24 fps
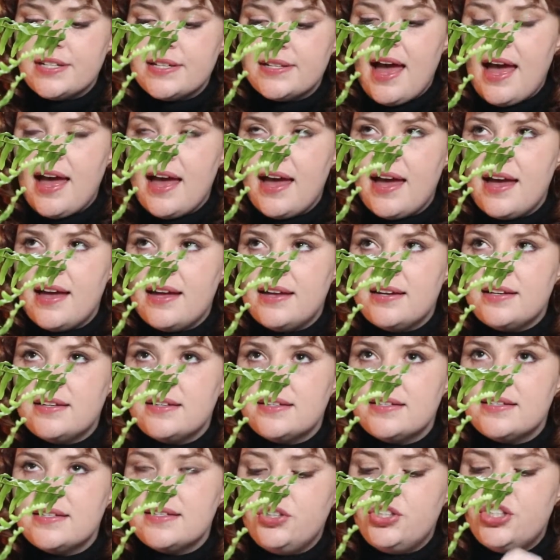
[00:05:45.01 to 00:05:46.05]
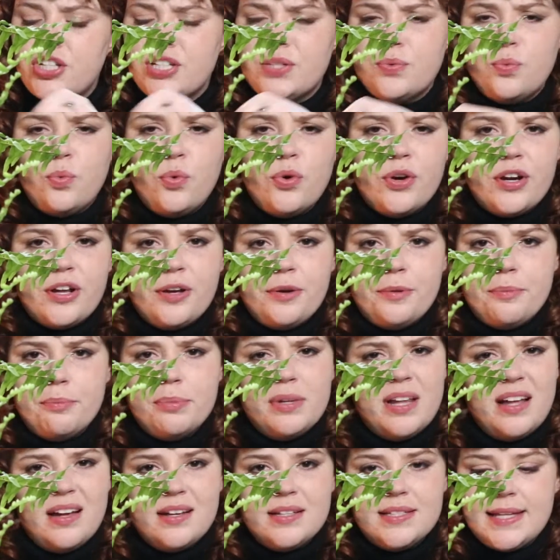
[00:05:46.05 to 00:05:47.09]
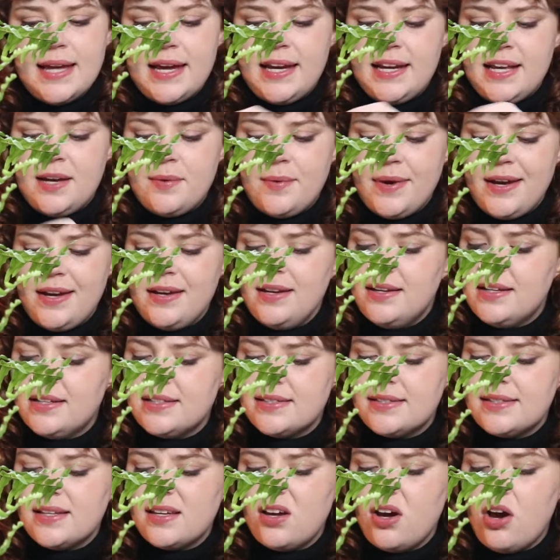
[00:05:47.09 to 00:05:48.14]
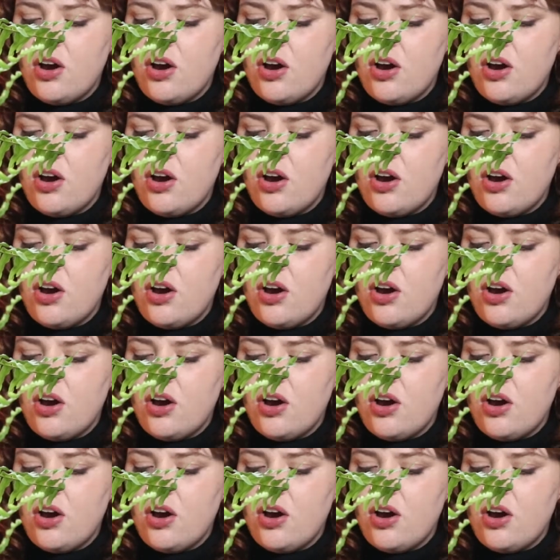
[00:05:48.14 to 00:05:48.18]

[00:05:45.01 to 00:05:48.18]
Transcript: and just water plants anyway, and it's like,